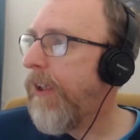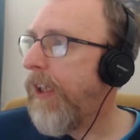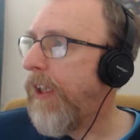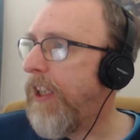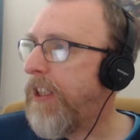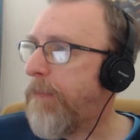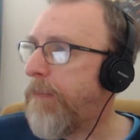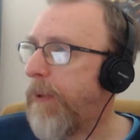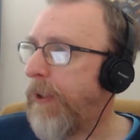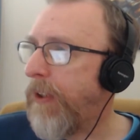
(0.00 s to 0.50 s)

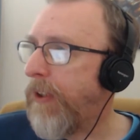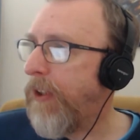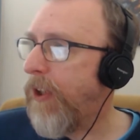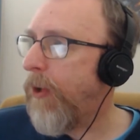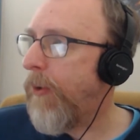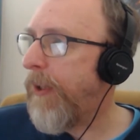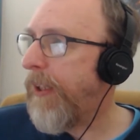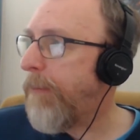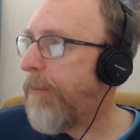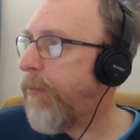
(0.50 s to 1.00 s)
It's been
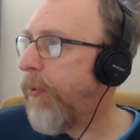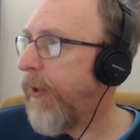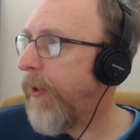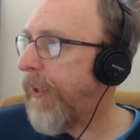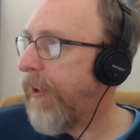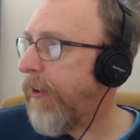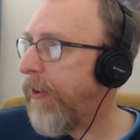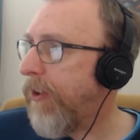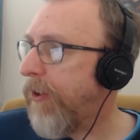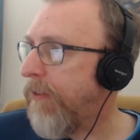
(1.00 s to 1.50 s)
going
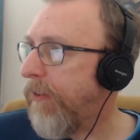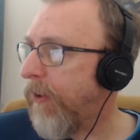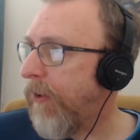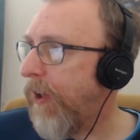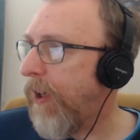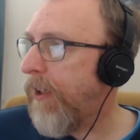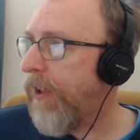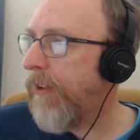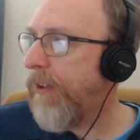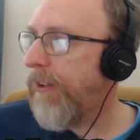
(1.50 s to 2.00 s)
pretty good
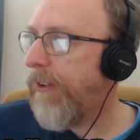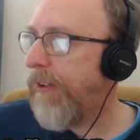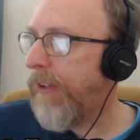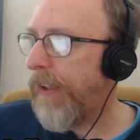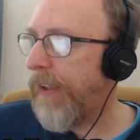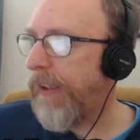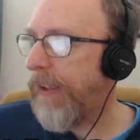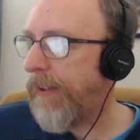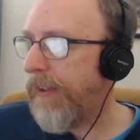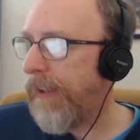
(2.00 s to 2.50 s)
overall,
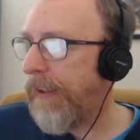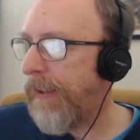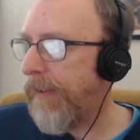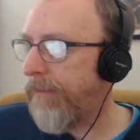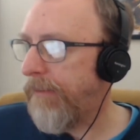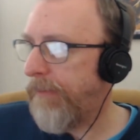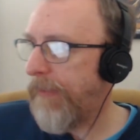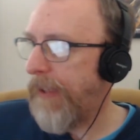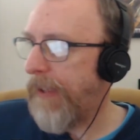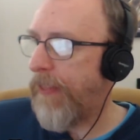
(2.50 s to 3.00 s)
and
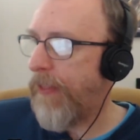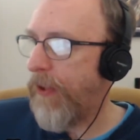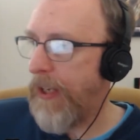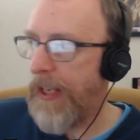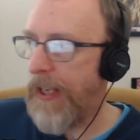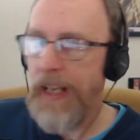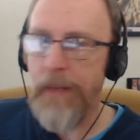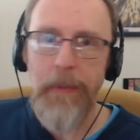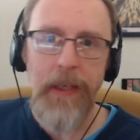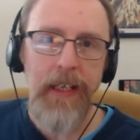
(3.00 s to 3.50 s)
I thought
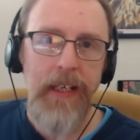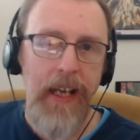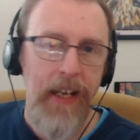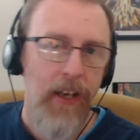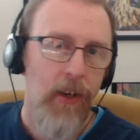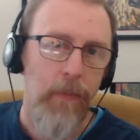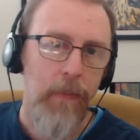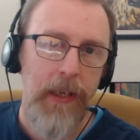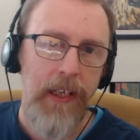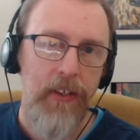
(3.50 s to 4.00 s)
I had my
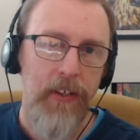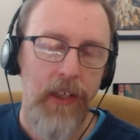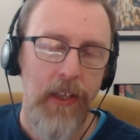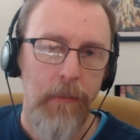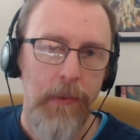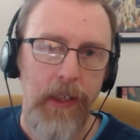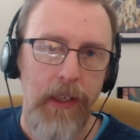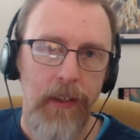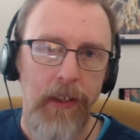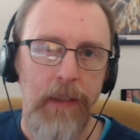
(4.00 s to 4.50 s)
Nano page
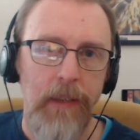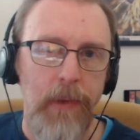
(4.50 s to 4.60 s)
up here.